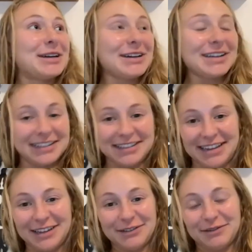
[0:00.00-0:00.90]
good.
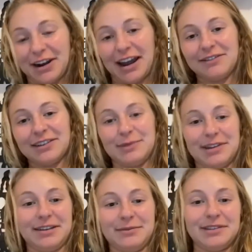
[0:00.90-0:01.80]
Thank you for having me.
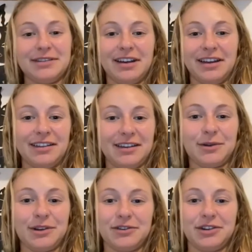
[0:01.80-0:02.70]
I mean, I think
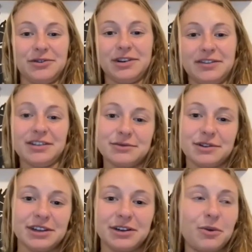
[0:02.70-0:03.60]
what you're doing here is
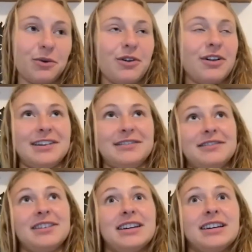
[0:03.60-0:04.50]
really cool, and
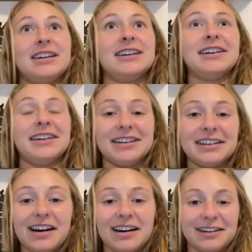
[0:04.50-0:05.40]

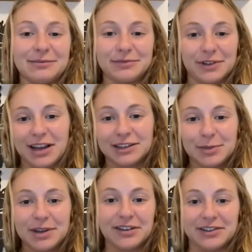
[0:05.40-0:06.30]
yeah, I'm glad to
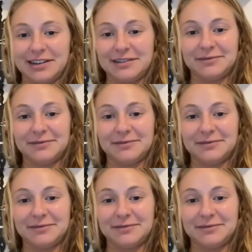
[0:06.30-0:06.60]
be on it.